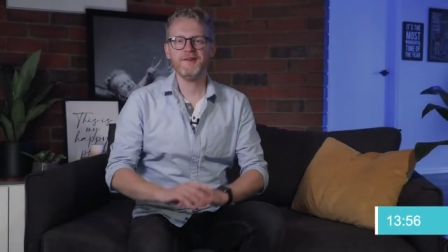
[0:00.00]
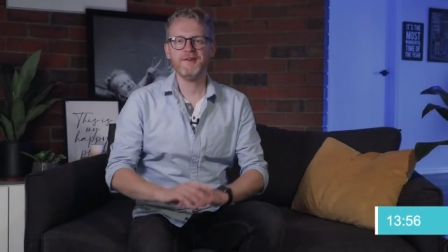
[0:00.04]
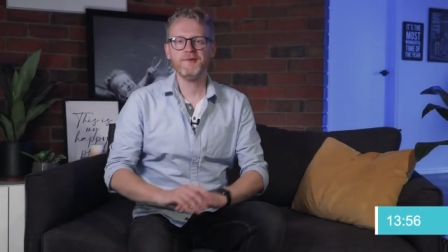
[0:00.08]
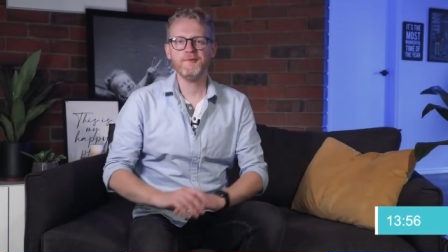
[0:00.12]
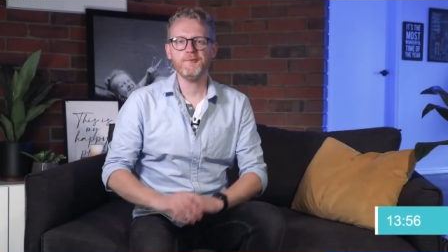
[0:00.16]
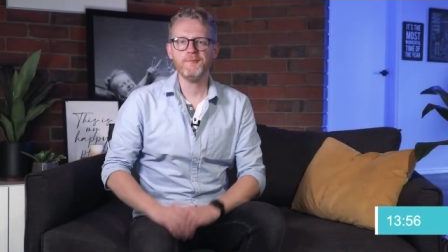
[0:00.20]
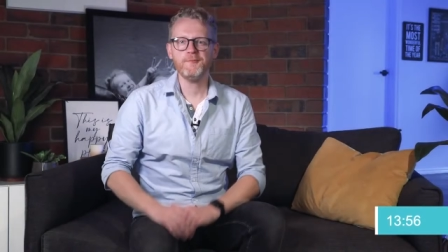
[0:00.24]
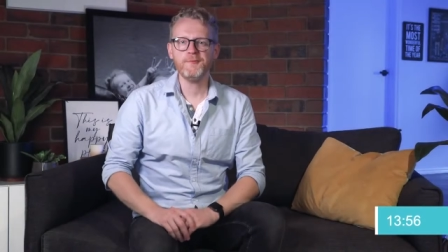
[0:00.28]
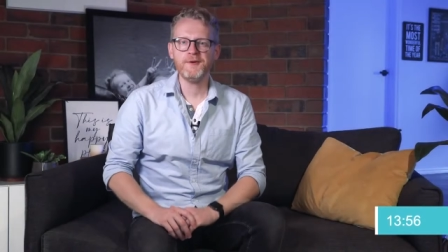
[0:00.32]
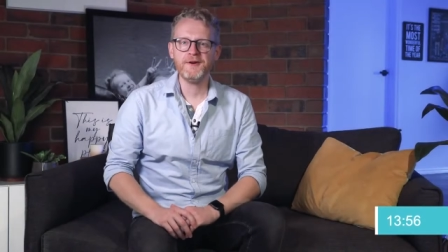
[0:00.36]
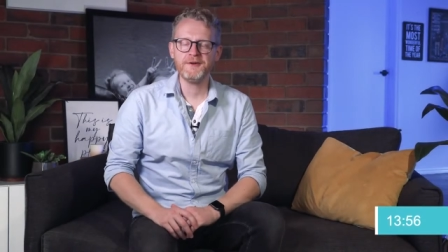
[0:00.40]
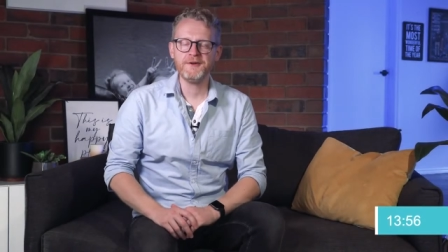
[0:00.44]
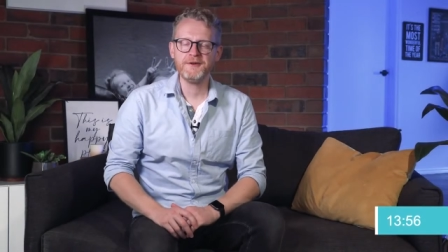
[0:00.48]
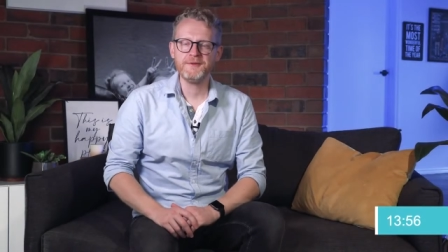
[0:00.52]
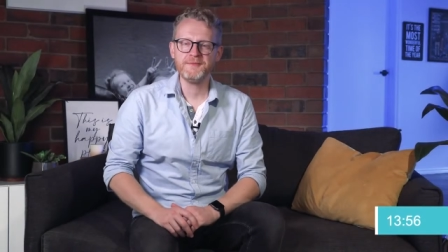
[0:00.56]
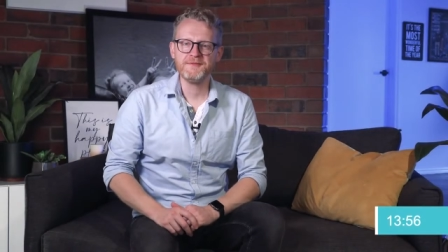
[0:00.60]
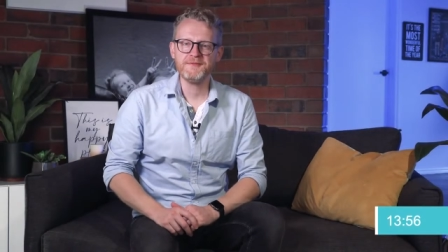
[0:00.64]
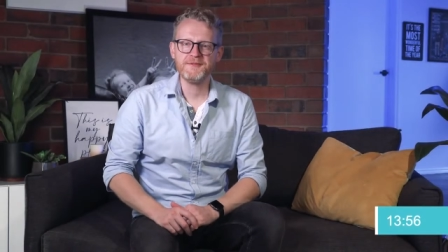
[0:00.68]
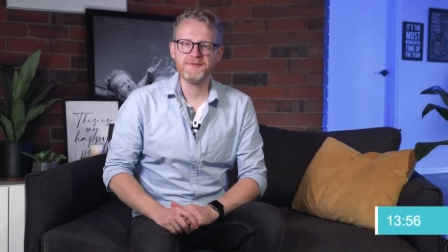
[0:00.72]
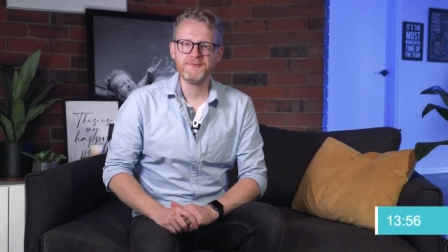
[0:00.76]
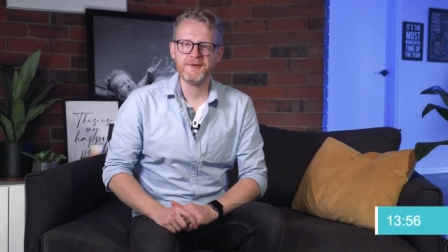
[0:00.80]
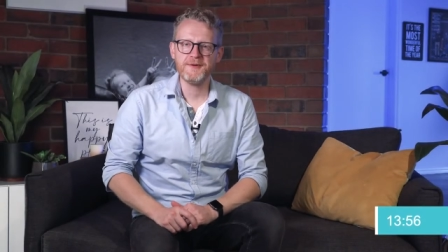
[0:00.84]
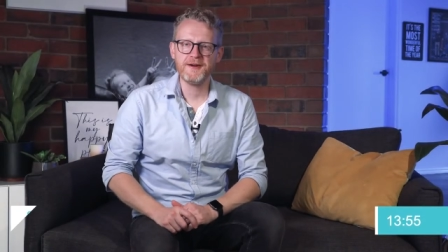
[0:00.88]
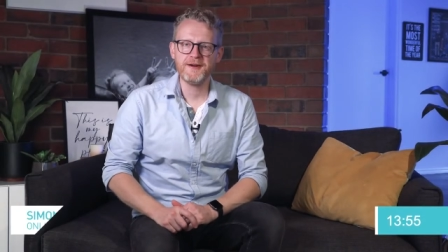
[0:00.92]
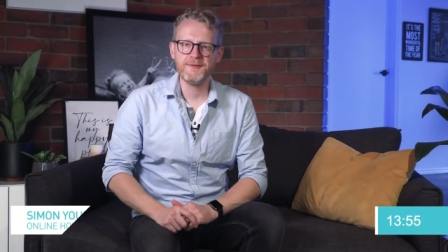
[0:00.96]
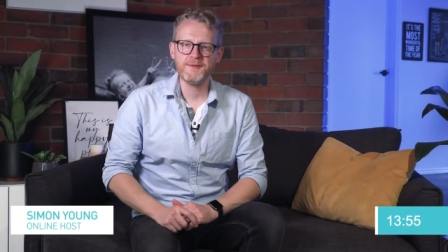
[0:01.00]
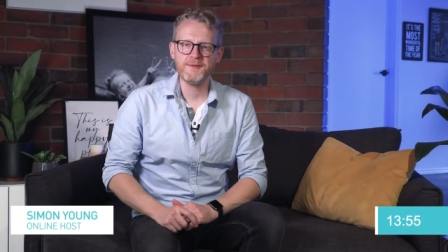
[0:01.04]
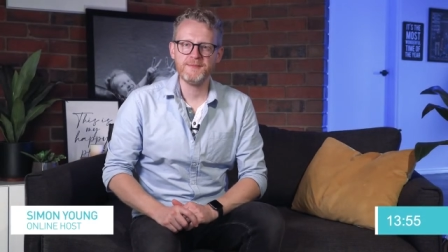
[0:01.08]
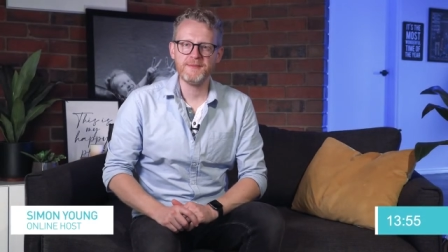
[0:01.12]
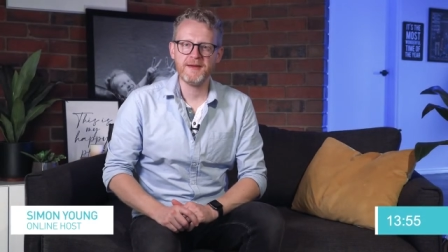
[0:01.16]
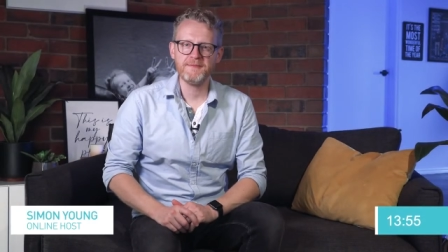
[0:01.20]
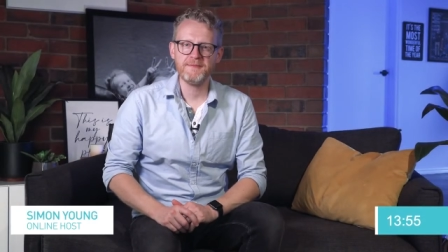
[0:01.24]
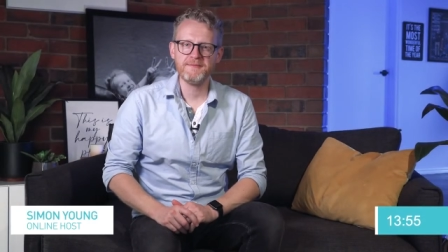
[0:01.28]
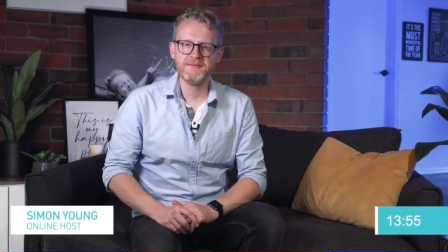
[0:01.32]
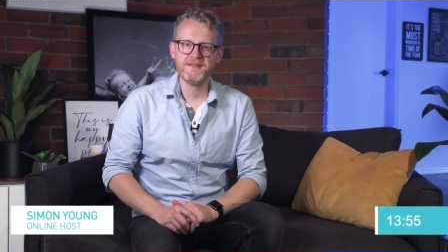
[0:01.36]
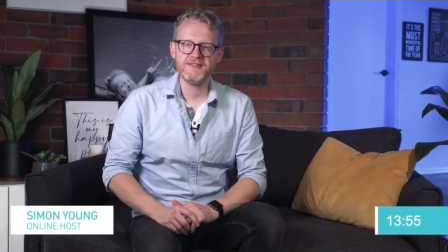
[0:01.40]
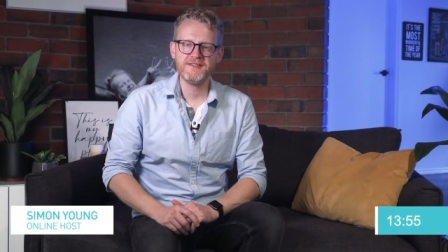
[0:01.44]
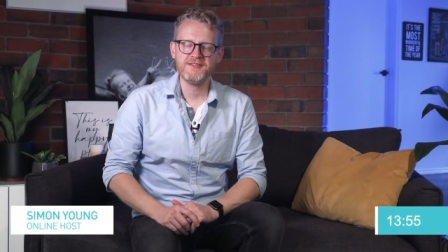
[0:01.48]
and welcome to Werribee
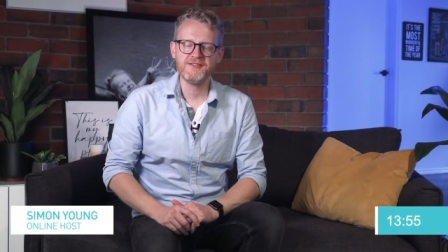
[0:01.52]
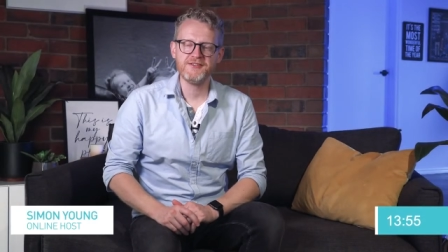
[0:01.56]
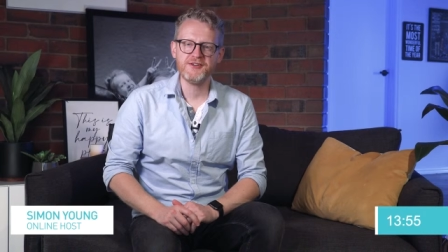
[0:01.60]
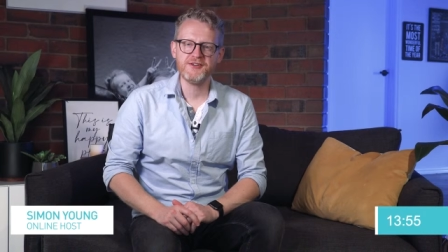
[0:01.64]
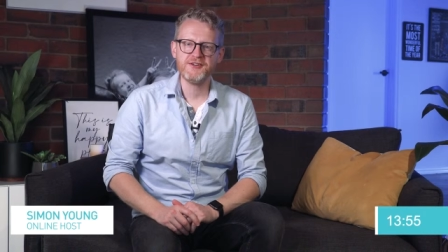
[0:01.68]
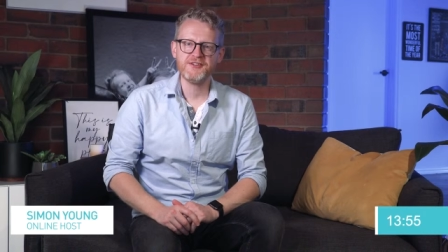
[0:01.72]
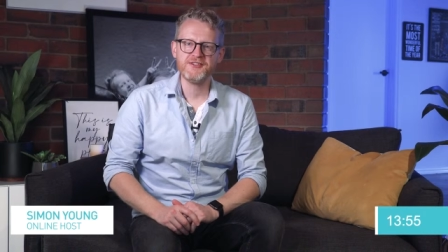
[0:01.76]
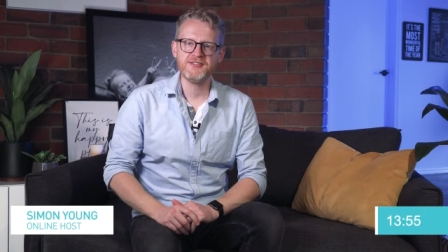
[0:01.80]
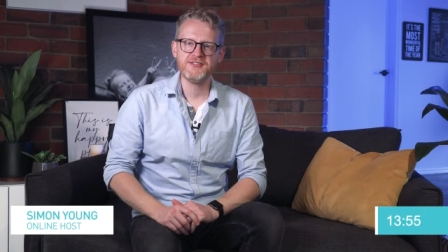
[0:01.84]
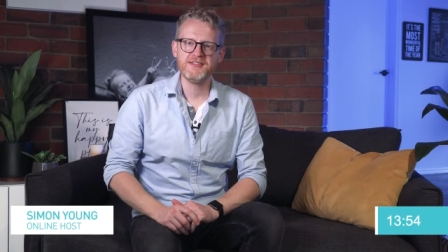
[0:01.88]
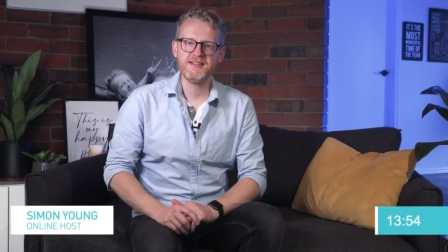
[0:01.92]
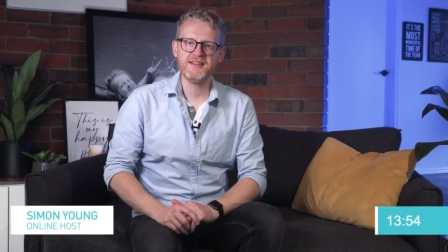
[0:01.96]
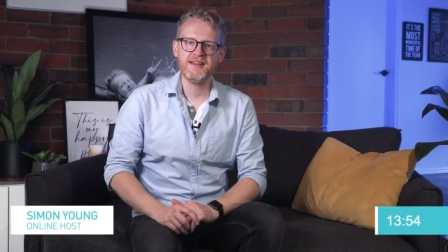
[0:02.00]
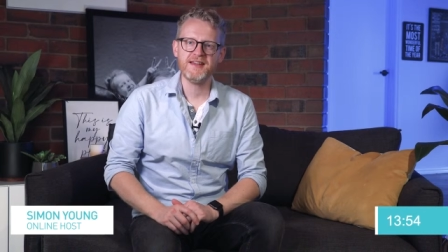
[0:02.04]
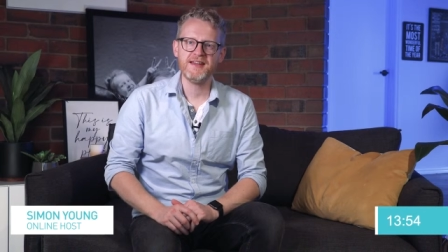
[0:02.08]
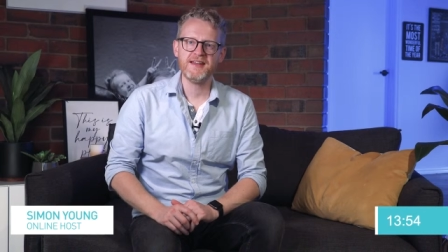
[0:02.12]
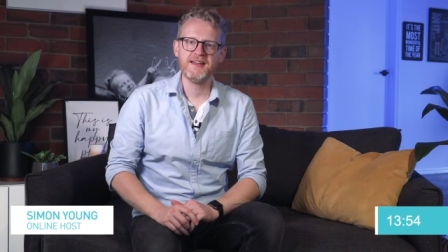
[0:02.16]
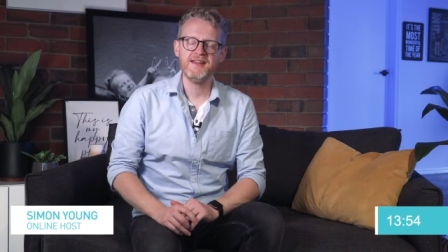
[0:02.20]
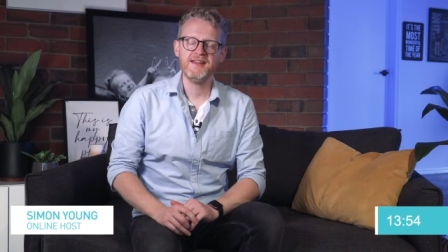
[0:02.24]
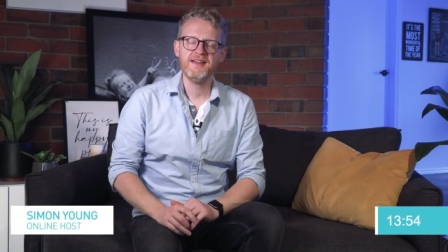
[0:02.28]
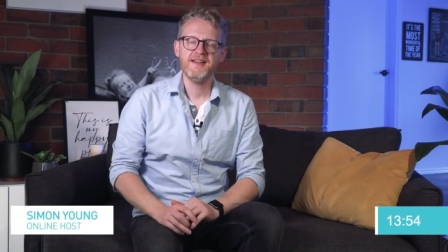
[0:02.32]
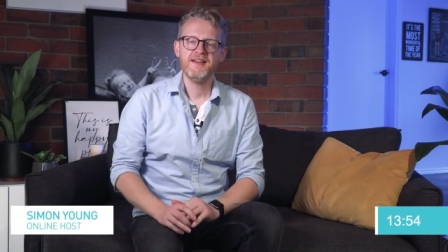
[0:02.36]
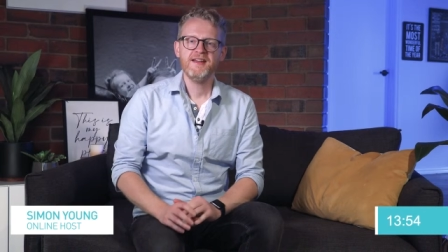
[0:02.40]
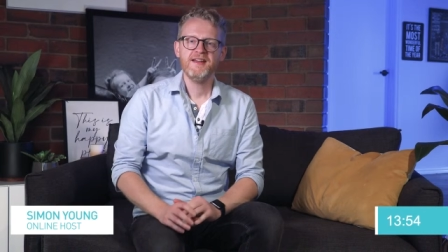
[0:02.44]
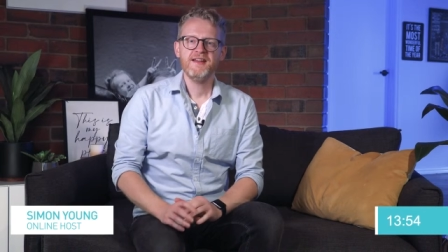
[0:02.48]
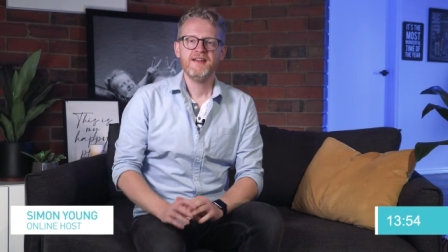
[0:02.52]
Baptist Church today.